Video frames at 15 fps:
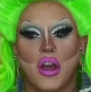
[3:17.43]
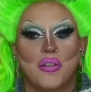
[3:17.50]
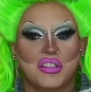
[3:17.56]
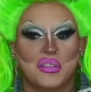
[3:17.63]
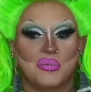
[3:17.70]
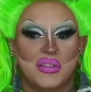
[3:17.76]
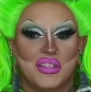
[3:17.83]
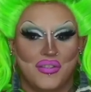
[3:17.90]
of
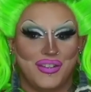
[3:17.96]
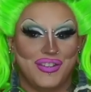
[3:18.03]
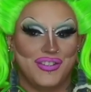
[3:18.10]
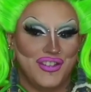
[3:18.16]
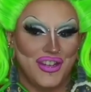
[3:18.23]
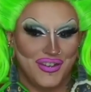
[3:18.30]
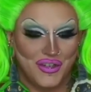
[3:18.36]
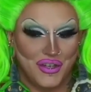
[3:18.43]
a specific
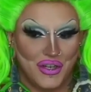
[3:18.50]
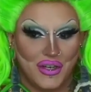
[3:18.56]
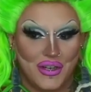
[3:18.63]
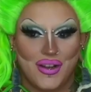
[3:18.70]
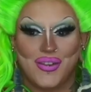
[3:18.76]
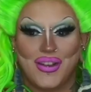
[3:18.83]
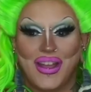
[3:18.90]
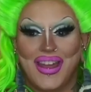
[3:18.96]
gender,
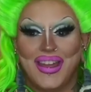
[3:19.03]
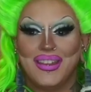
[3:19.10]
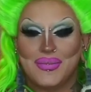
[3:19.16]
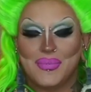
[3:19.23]
okay?